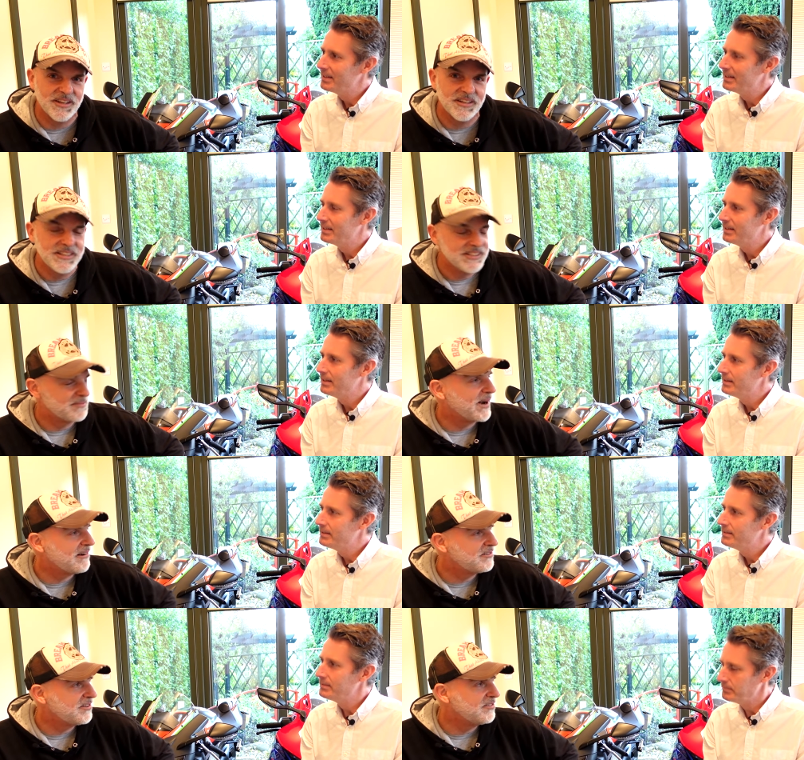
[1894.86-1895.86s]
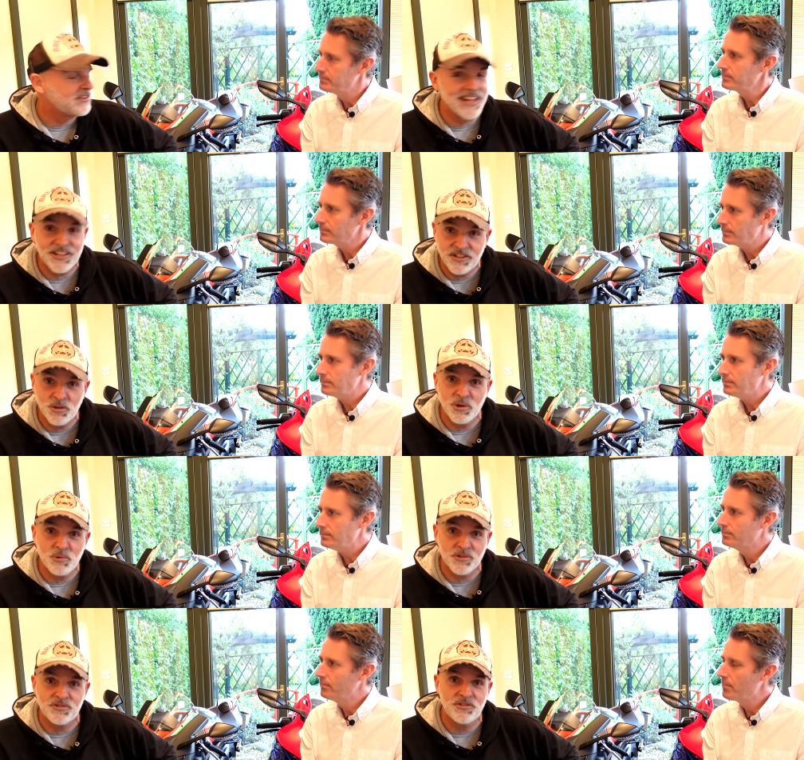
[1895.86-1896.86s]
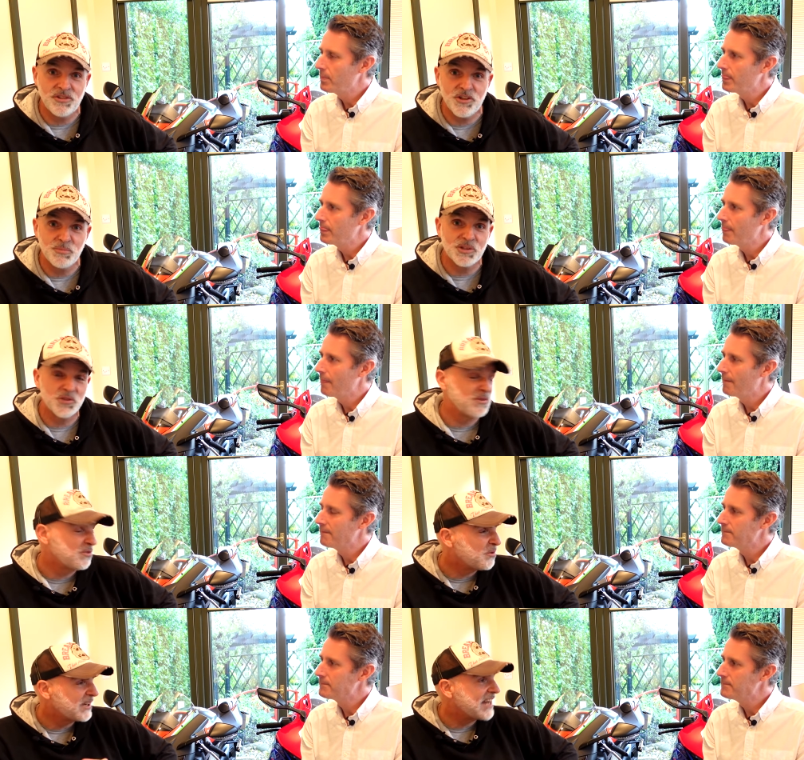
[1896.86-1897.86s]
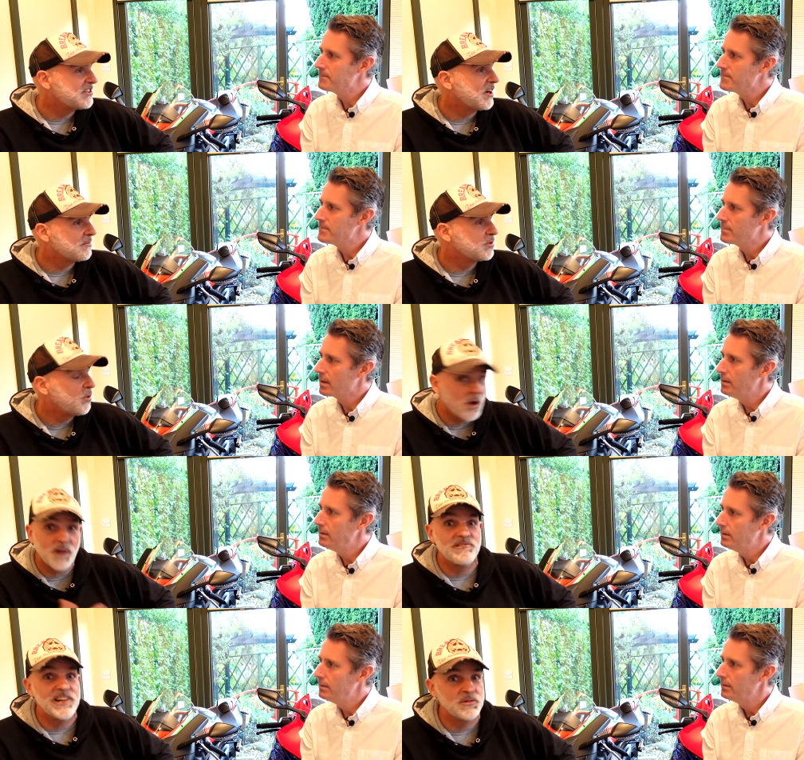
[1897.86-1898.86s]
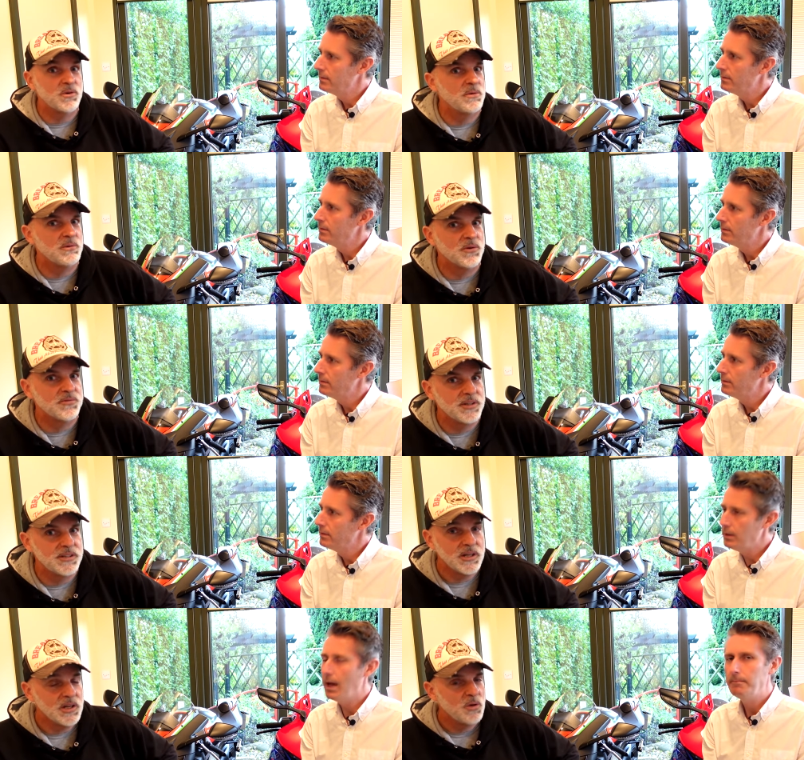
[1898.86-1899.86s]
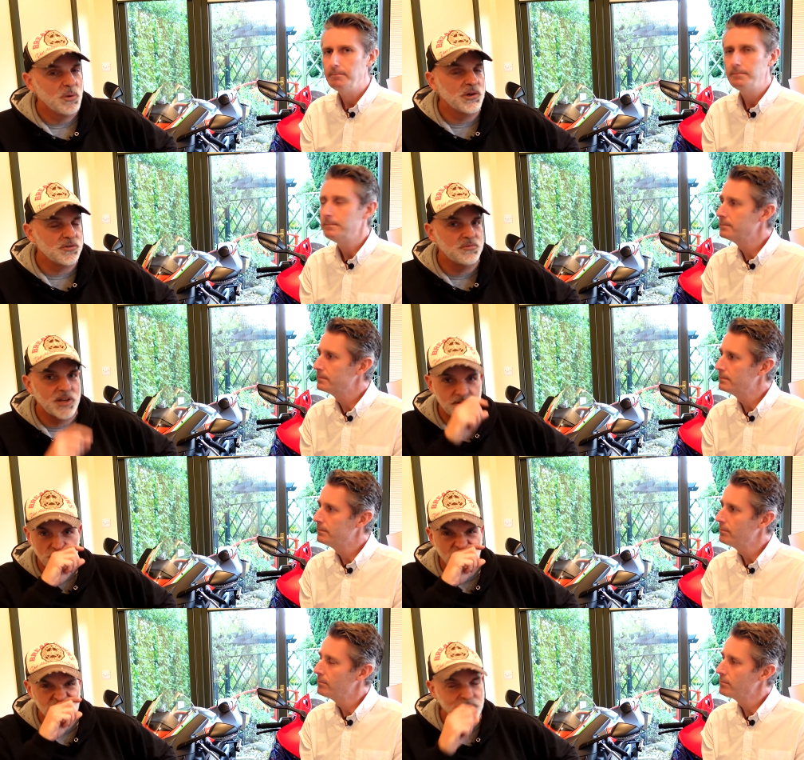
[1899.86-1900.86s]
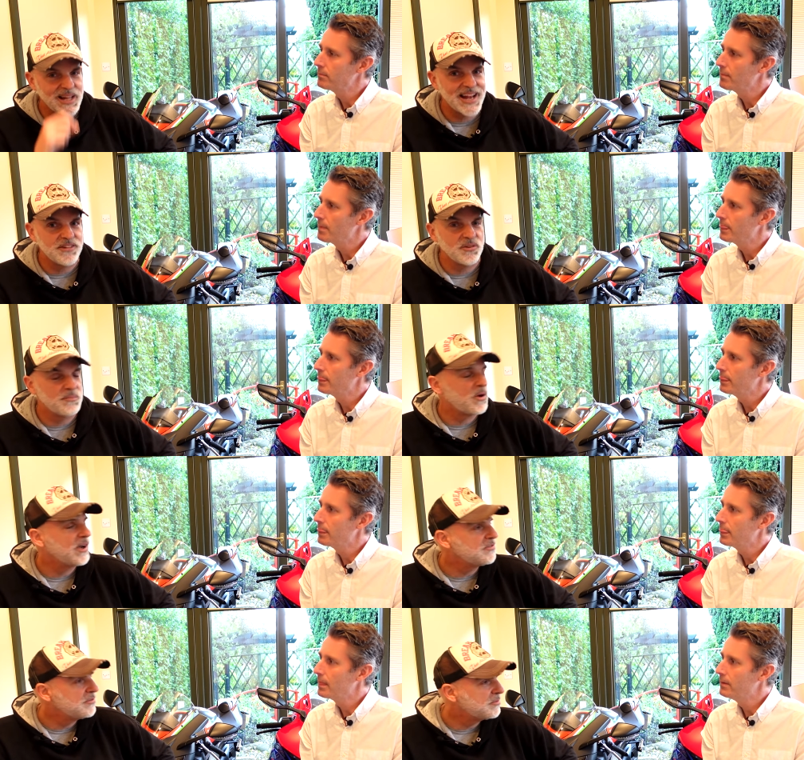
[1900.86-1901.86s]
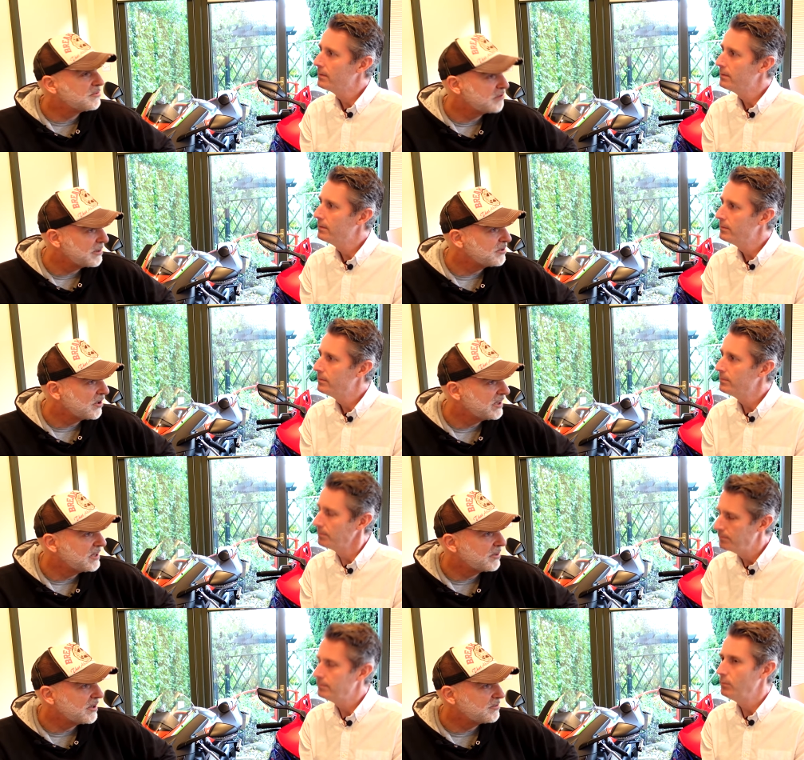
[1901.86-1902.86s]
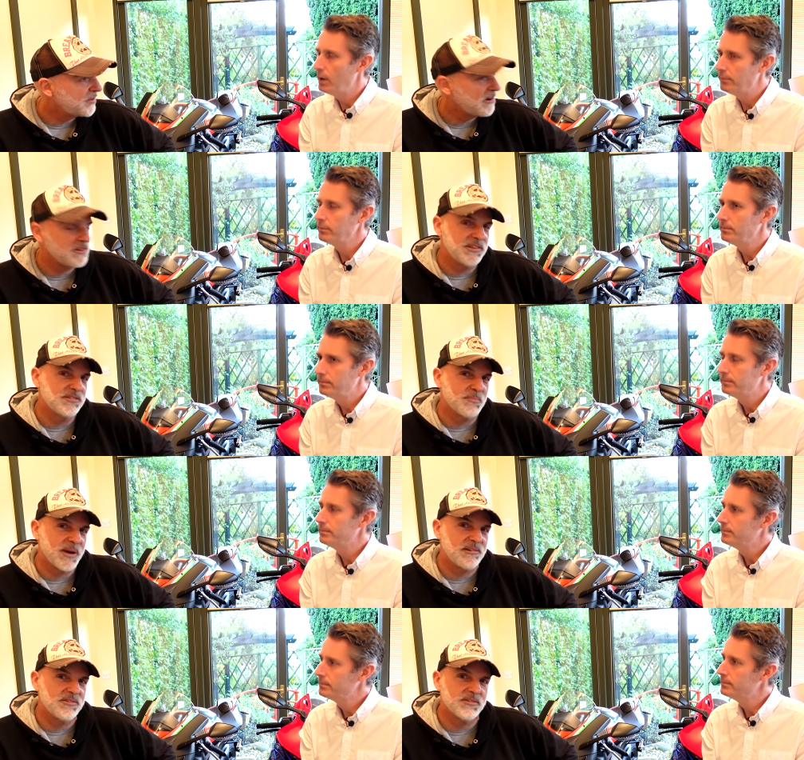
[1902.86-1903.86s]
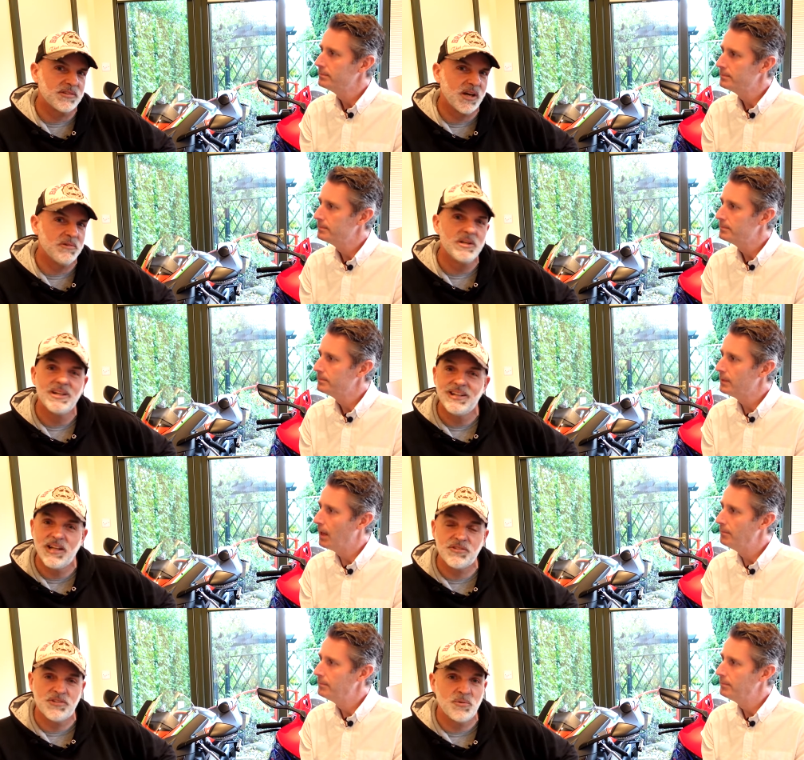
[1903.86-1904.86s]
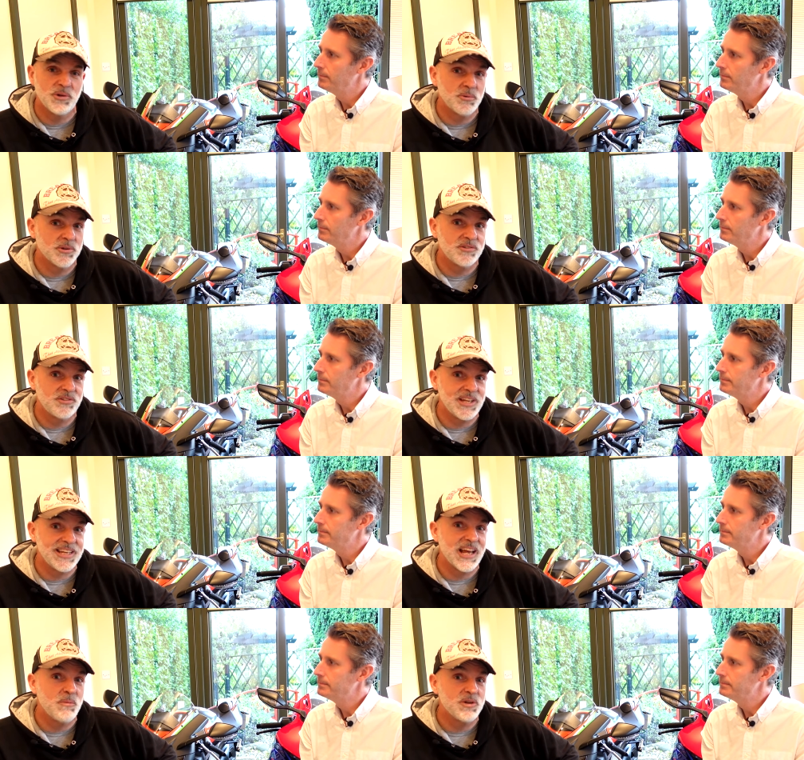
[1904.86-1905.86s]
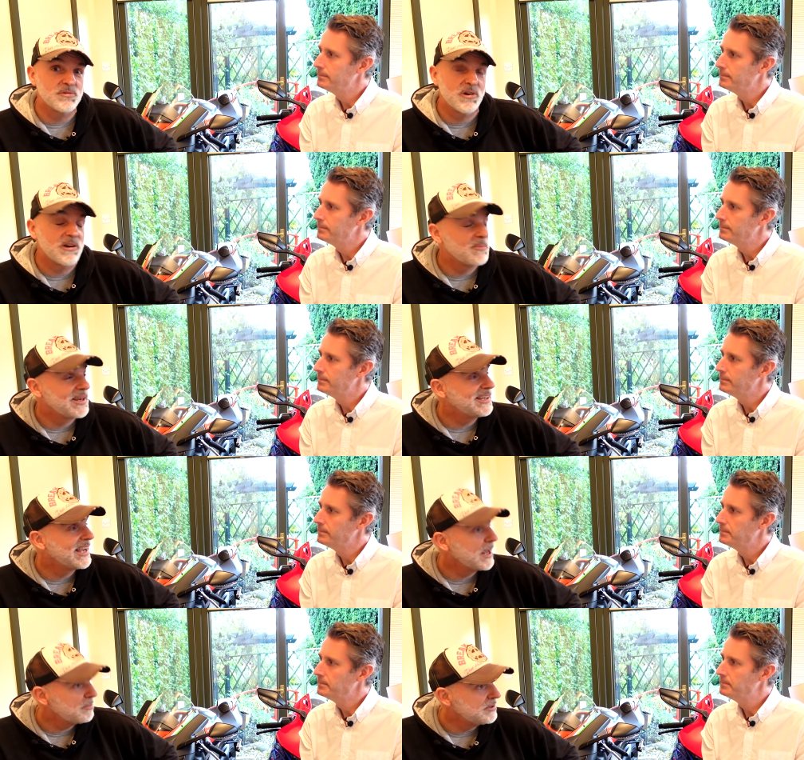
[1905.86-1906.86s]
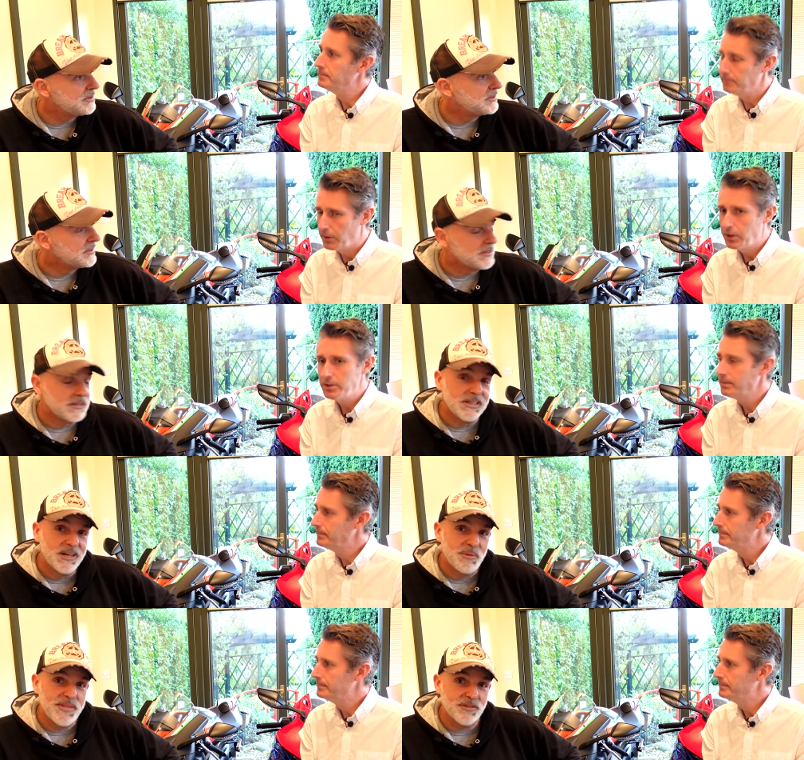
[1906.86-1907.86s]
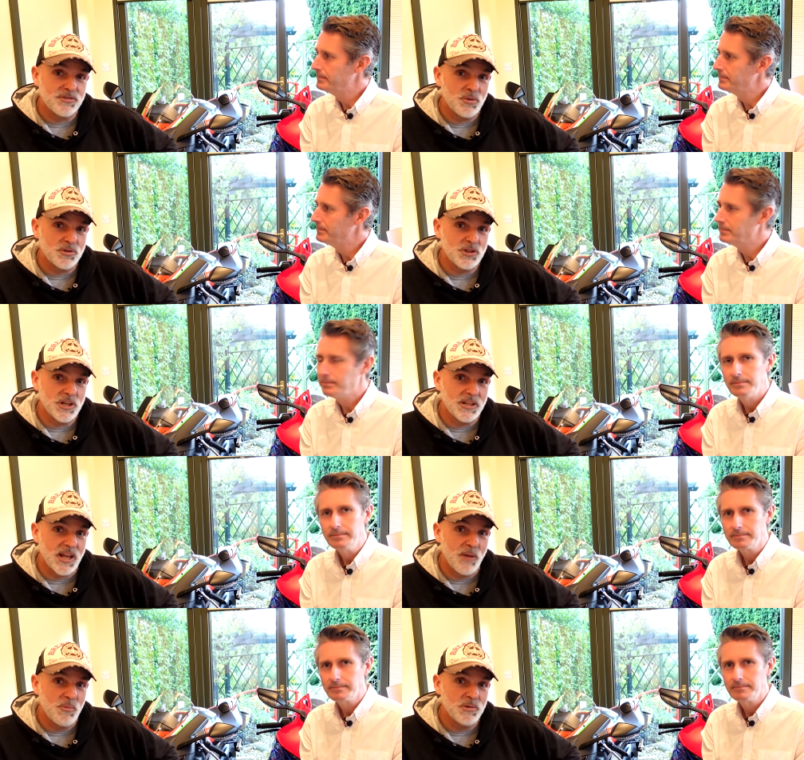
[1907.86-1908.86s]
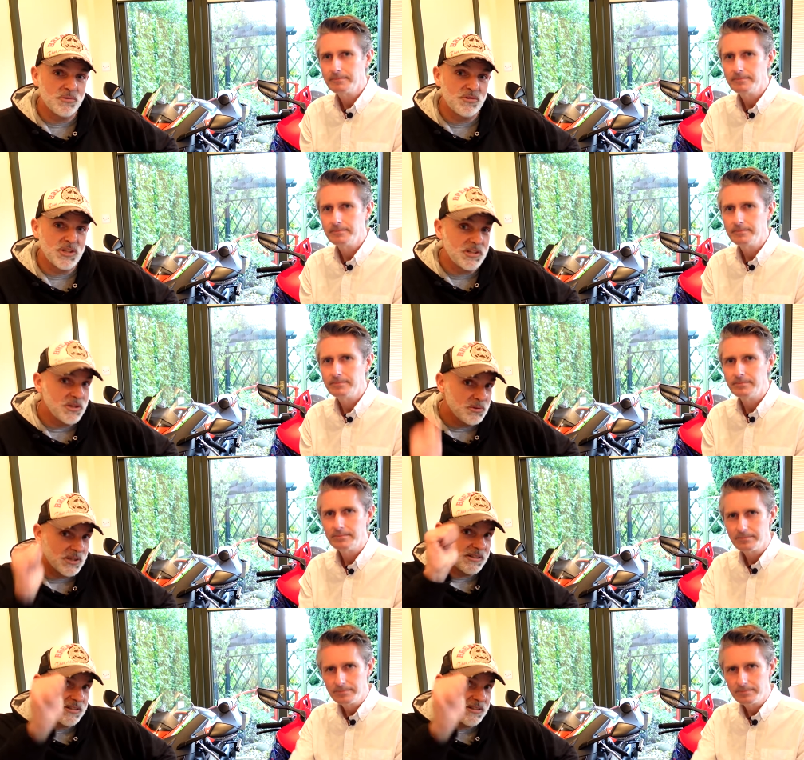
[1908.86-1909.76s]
Speaker 1: Uh, comparison. So let us know what you want us to do because we sort of catch up, caught up really what we wanted. Yeah. We've got some test ride plans on bikes and some trips on it, but as far yeah. as these comparisons go, let us know what you want to see and we'll try and make it happen. Very good. Well, thanks for watching and we will see you